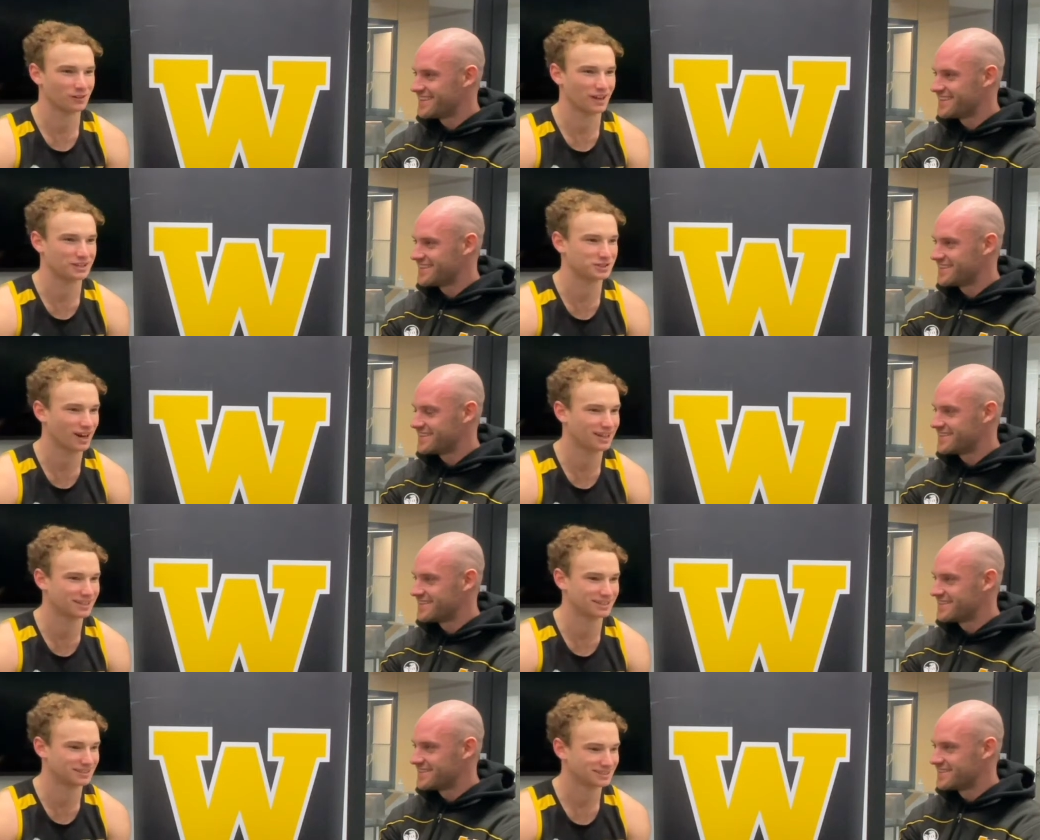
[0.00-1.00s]
Speaker 1: on that at training
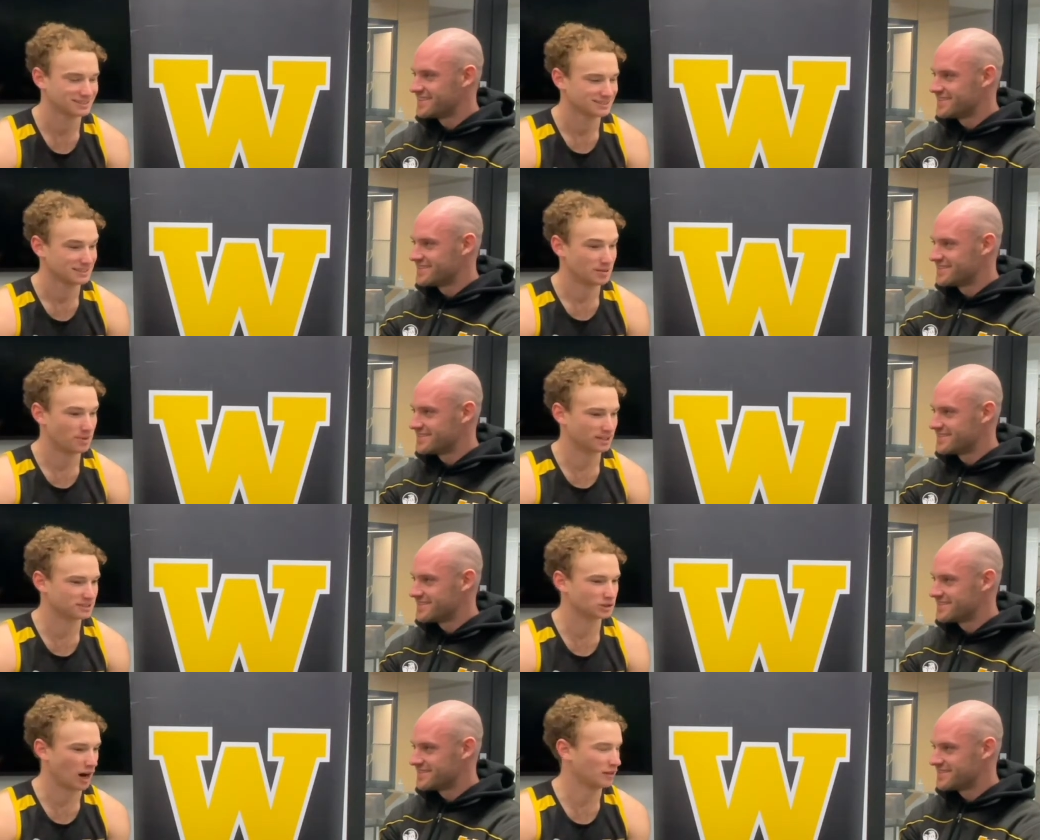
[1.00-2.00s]
and Buzzer's
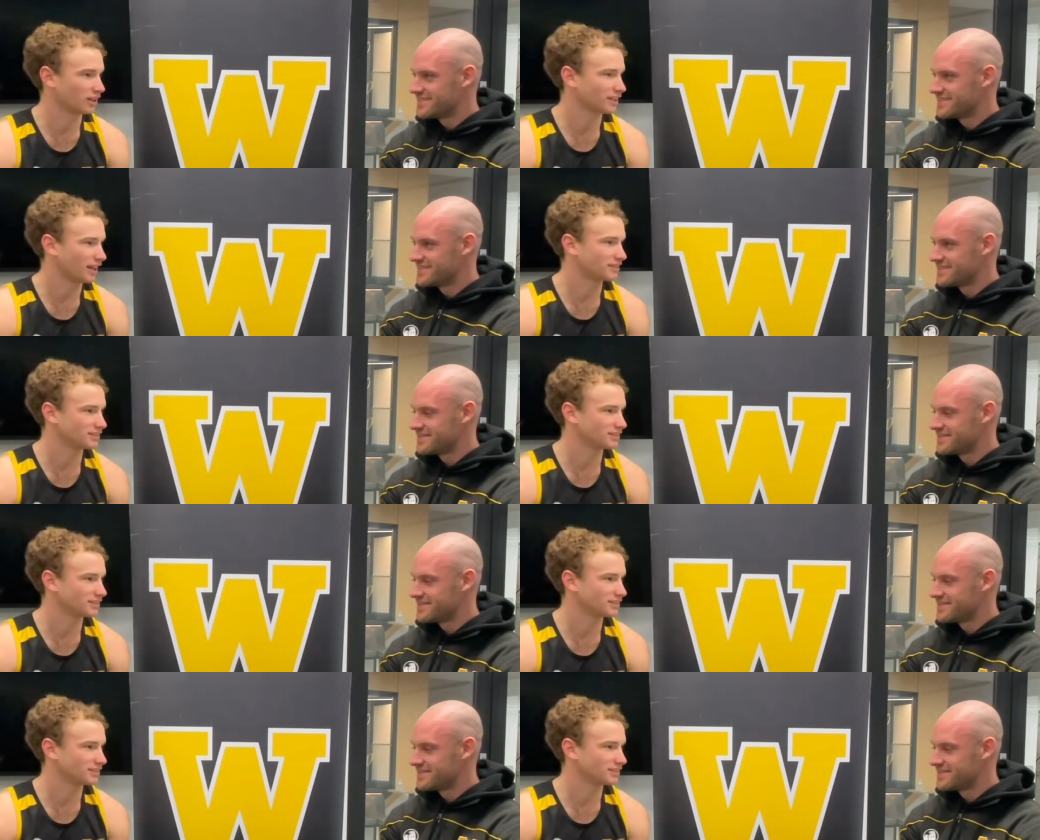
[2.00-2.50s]
great like that